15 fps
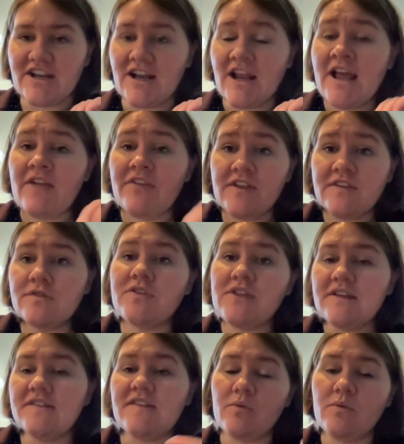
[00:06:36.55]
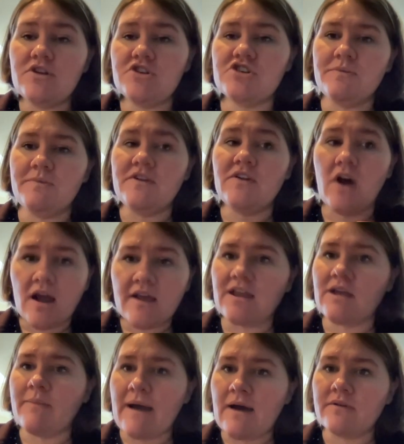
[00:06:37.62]
And these are things that we should be talking
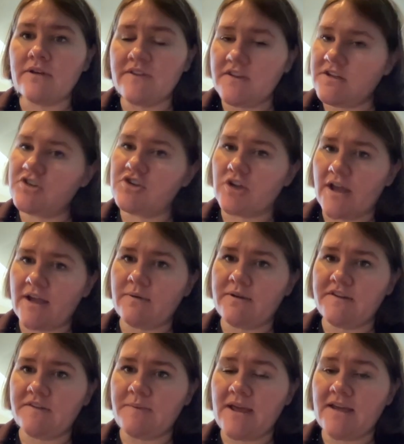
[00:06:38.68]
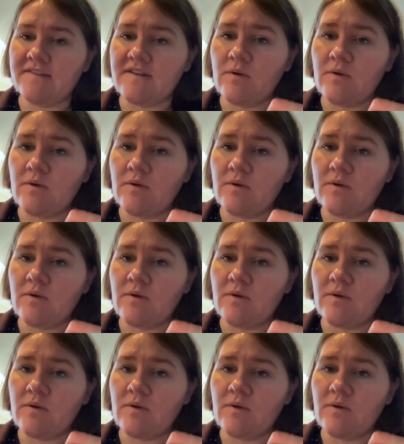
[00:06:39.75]
about in the digital equity space